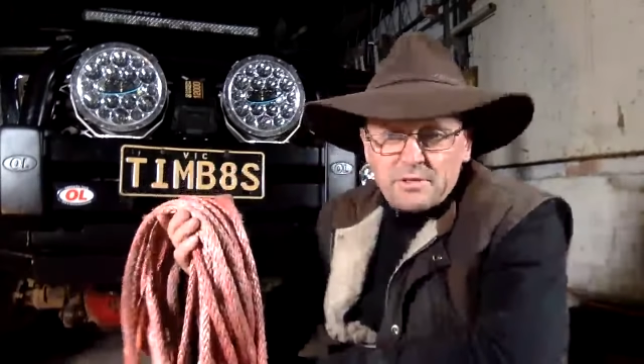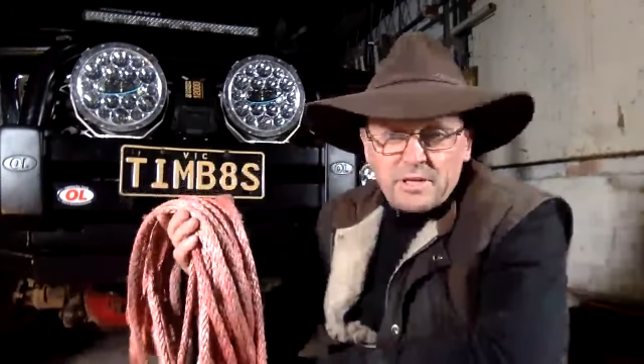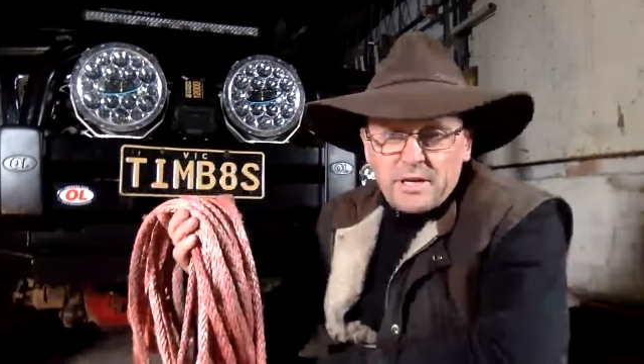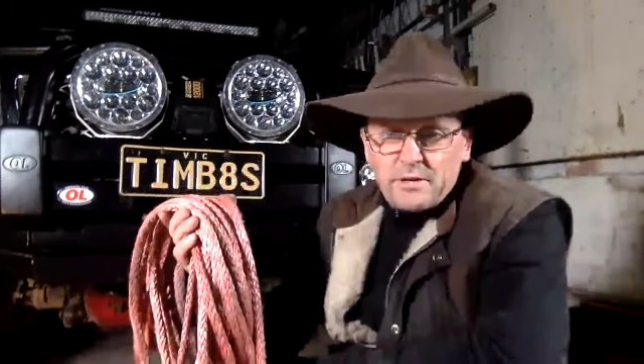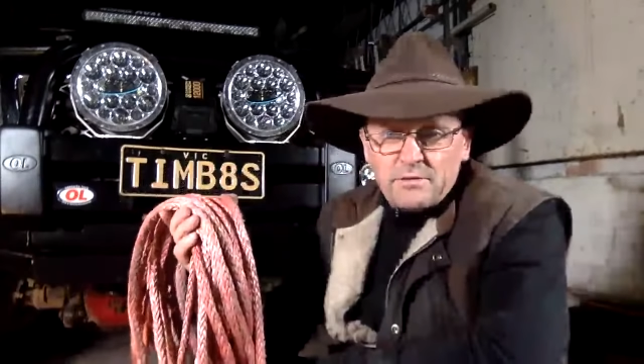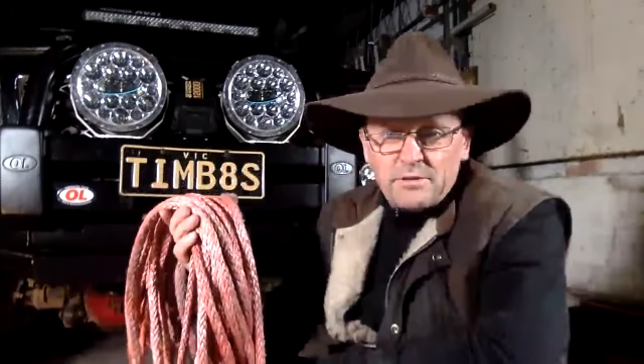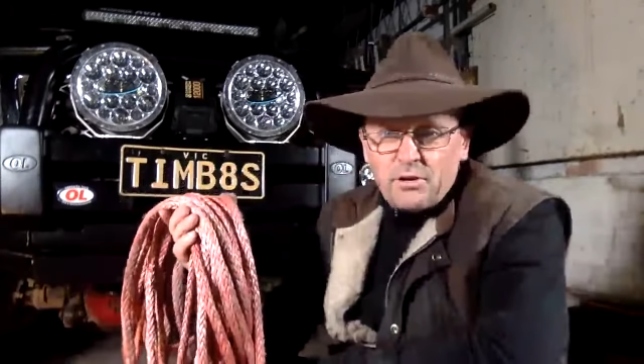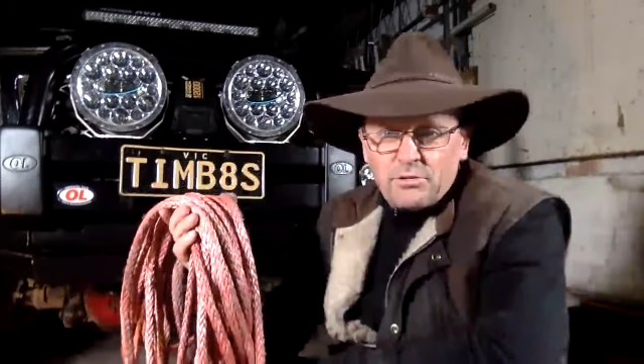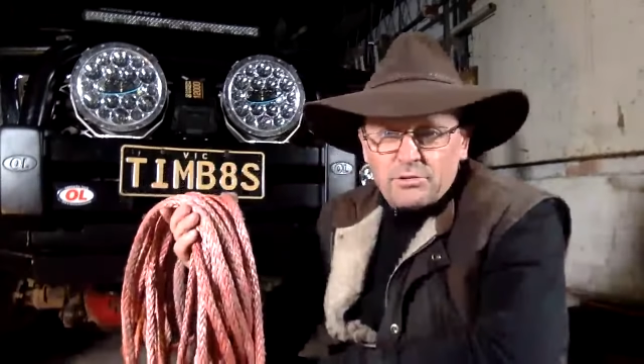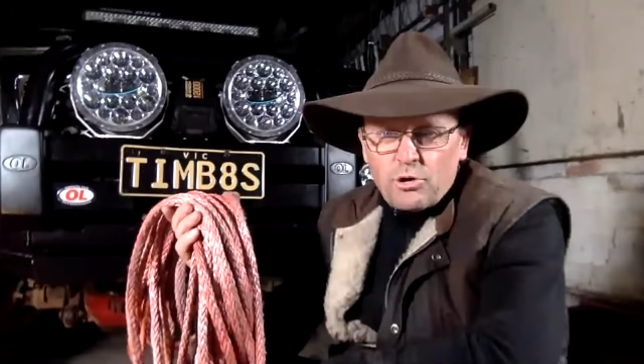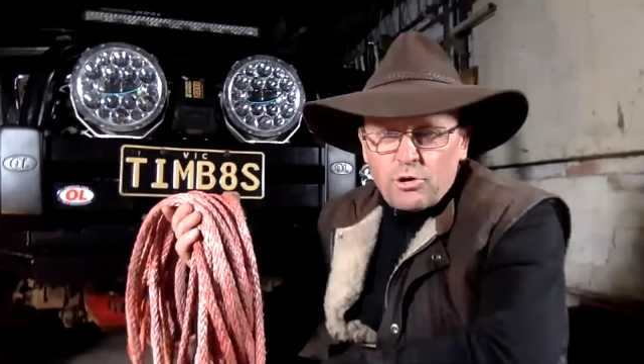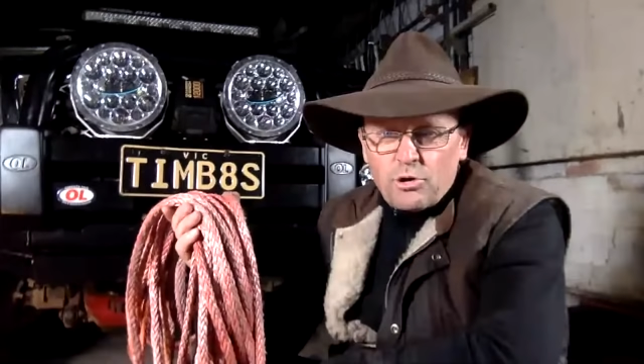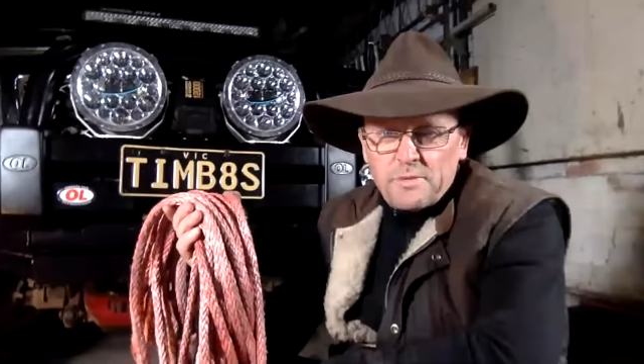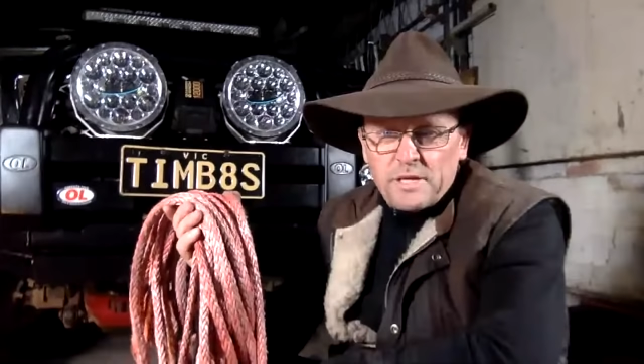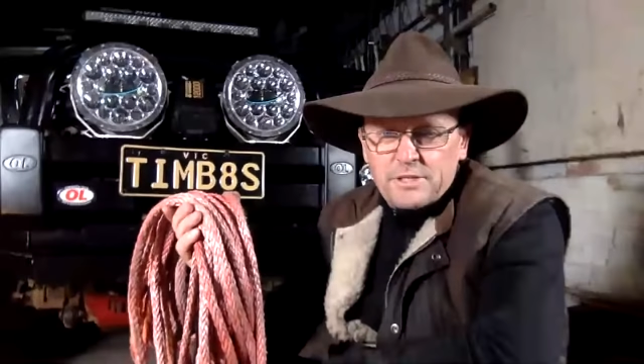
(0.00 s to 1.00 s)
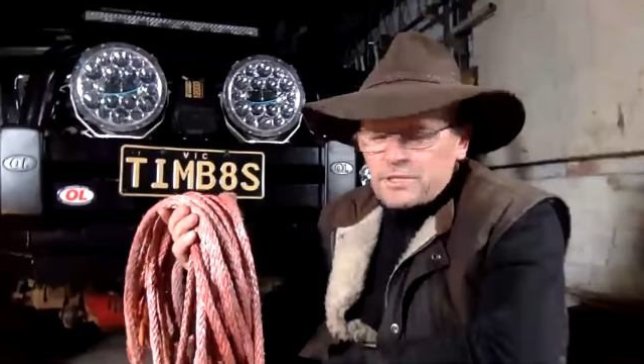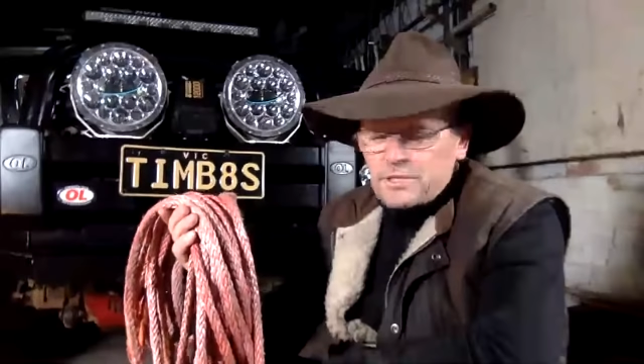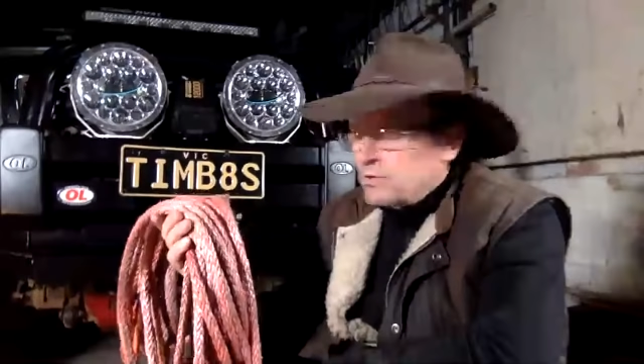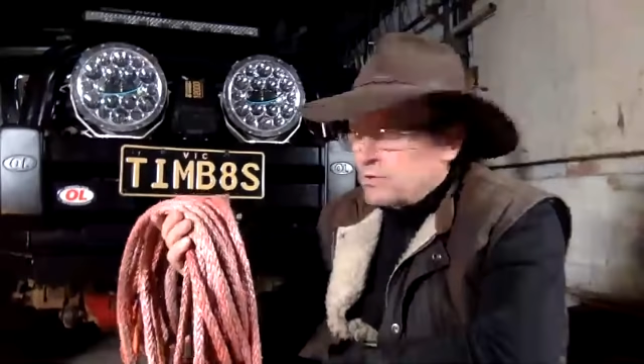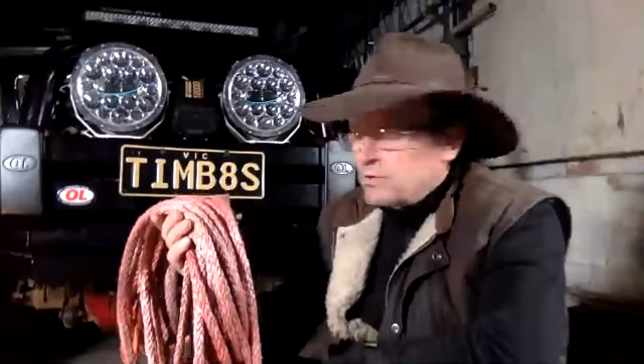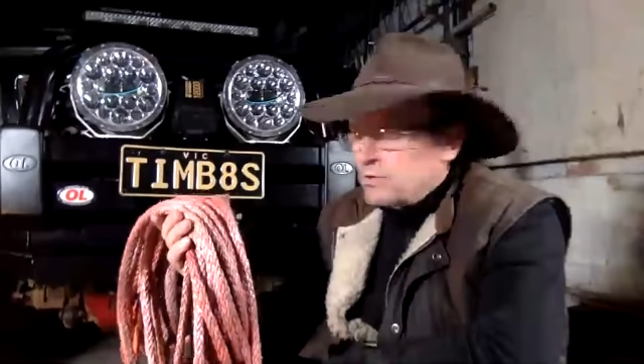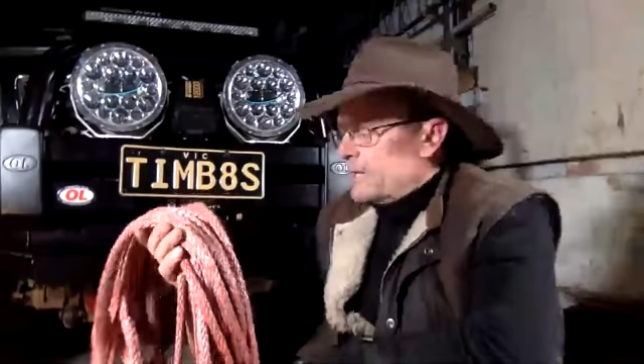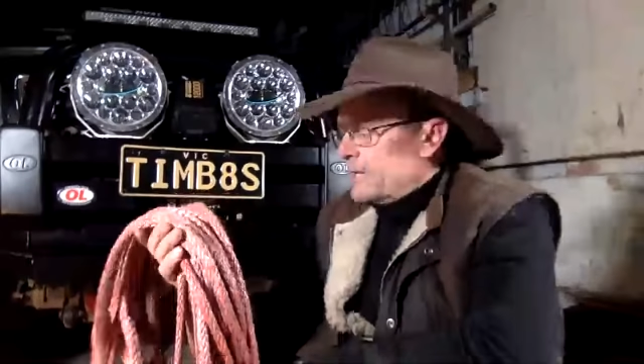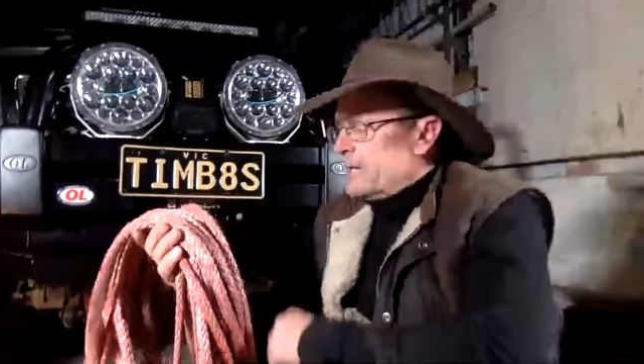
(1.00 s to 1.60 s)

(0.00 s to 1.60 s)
you know, long still.